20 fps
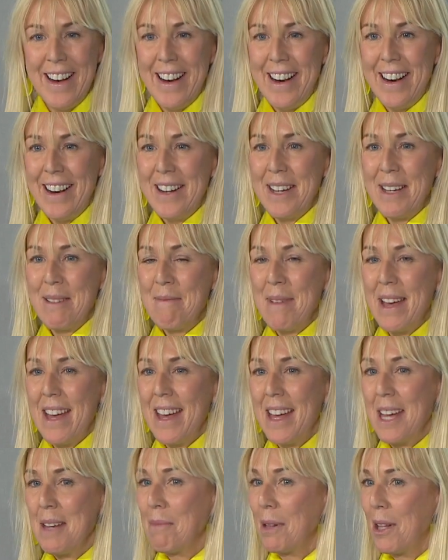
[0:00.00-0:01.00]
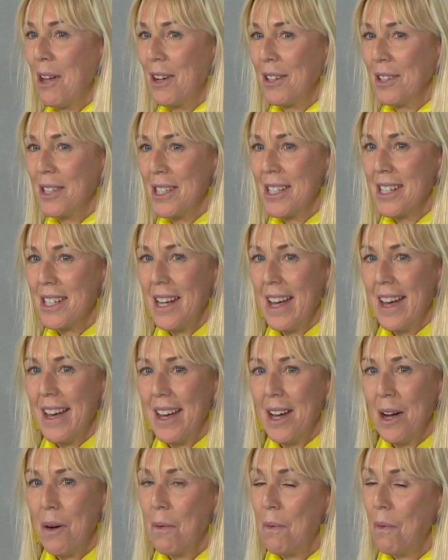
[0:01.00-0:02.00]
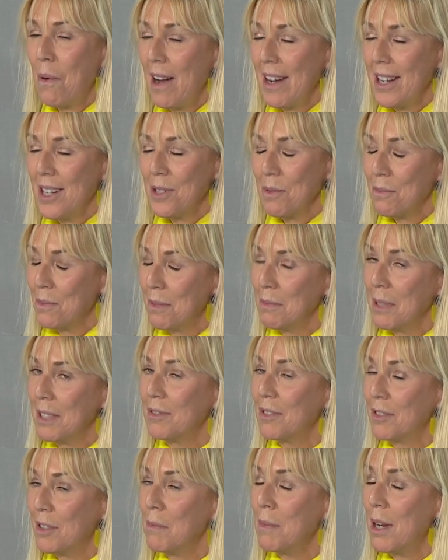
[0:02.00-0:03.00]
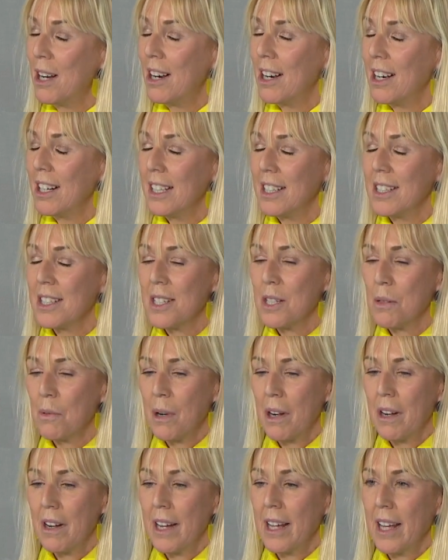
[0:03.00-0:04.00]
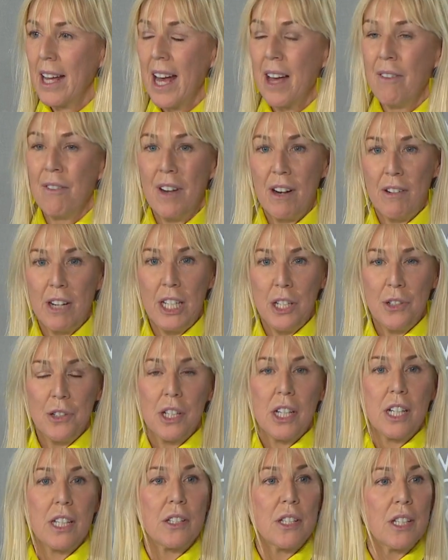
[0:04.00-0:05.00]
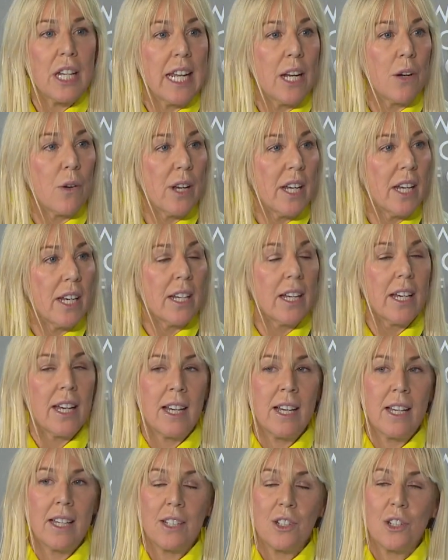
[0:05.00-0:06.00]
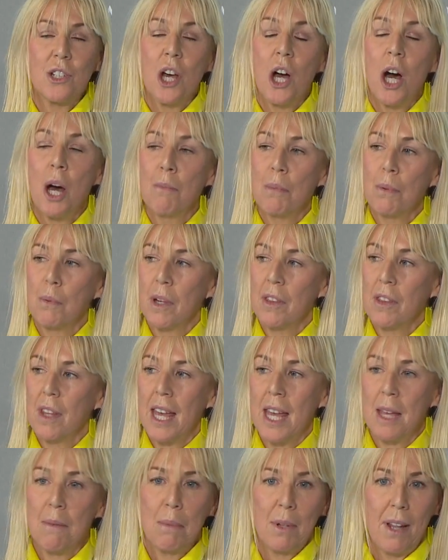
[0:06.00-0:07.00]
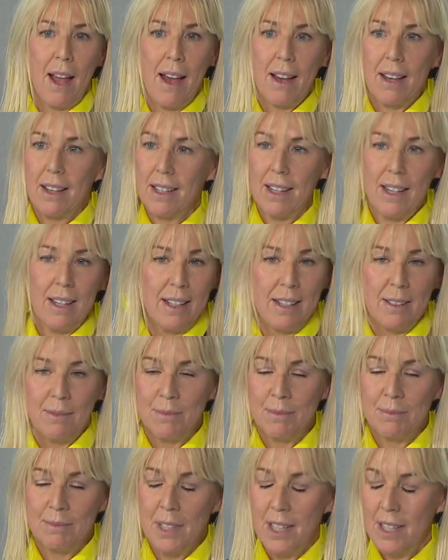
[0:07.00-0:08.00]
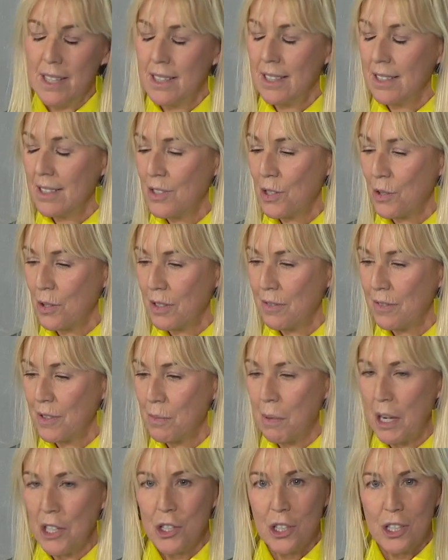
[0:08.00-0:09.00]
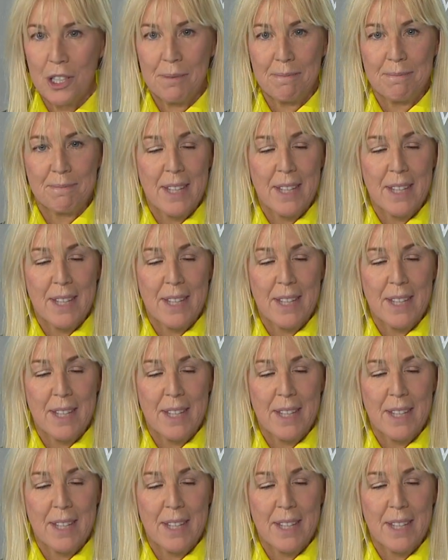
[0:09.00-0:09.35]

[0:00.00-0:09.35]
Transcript: I'm a blonde, white woman from Ireland wearing a very ludicrously green top with a black sort of sweatshirt.